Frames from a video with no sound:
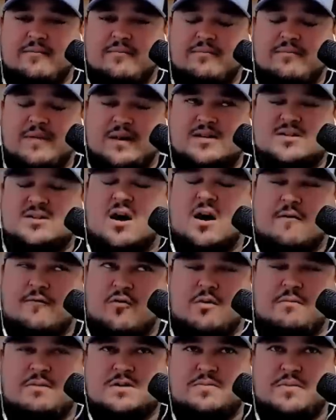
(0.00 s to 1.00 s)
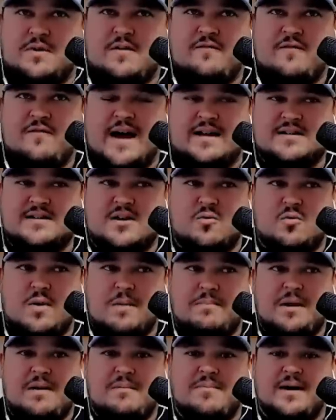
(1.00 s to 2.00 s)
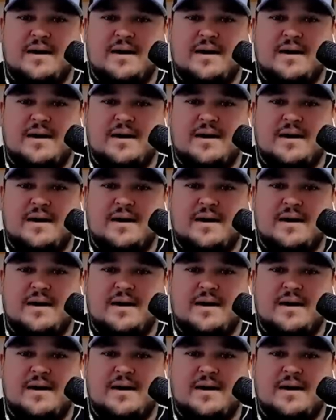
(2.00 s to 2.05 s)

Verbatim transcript: in stock form, it's pretty fast and whippy,